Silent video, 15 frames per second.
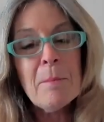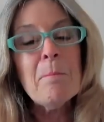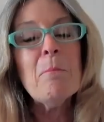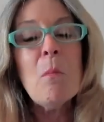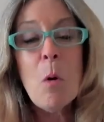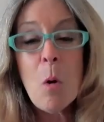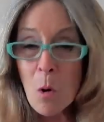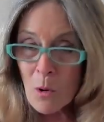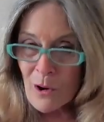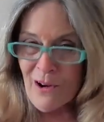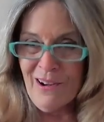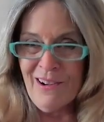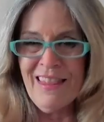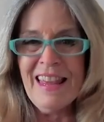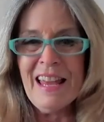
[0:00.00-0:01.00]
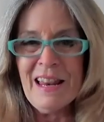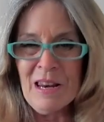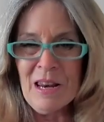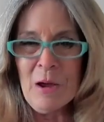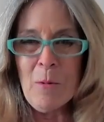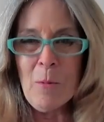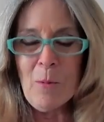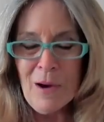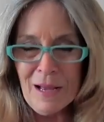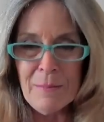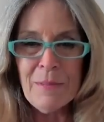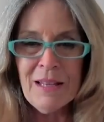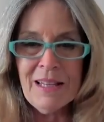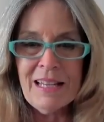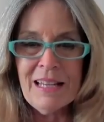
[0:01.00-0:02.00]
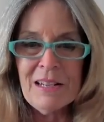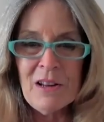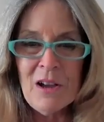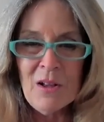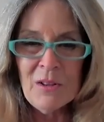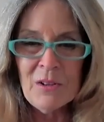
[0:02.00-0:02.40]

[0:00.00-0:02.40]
more than $1 million.